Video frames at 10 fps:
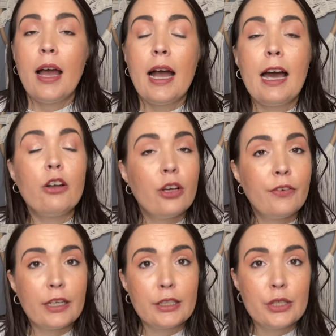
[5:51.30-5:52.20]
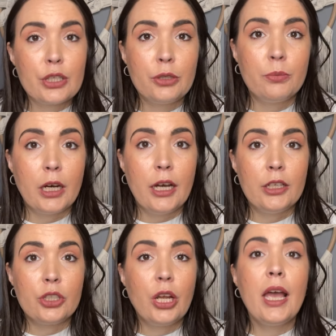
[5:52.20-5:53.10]
I don't know if I used too
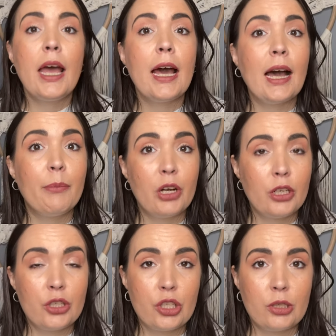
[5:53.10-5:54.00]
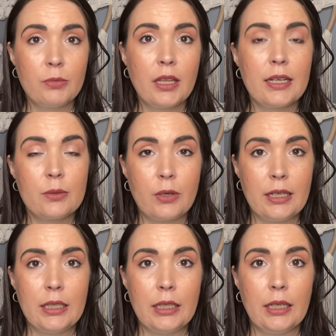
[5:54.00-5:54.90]
much. I'm going to assume that that's what I
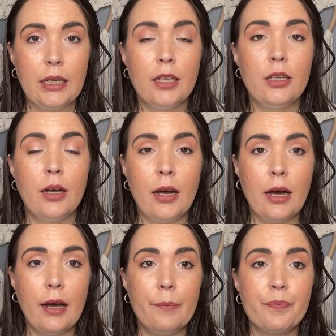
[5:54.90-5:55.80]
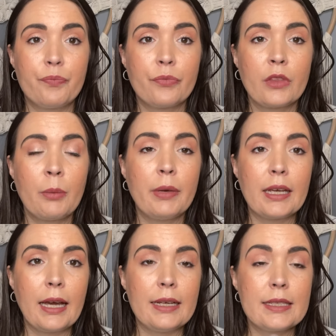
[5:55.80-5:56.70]
did. Um, but
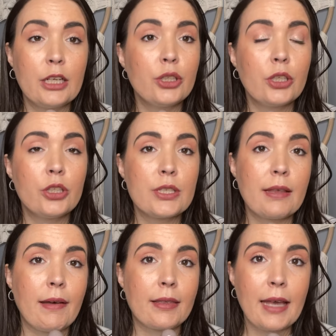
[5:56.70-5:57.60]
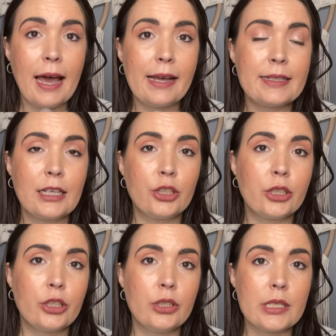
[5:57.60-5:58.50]
yeah, it said you could use it like that. It said you
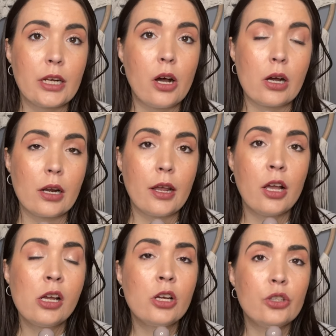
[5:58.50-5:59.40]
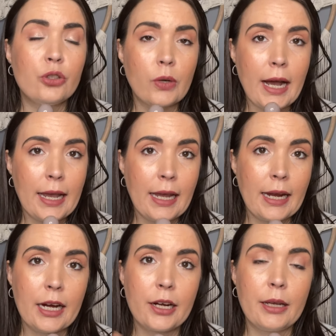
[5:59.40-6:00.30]
could use it on dry
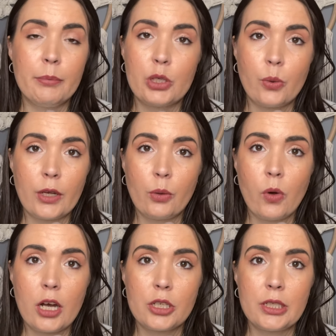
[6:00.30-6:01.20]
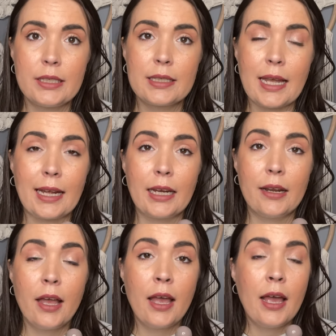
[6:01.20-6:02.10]
hair in between washes and
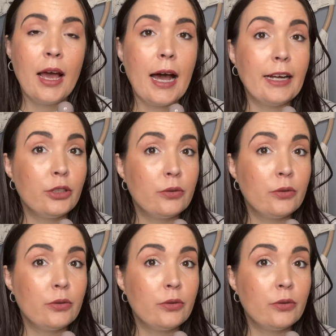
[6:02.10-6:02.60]
I do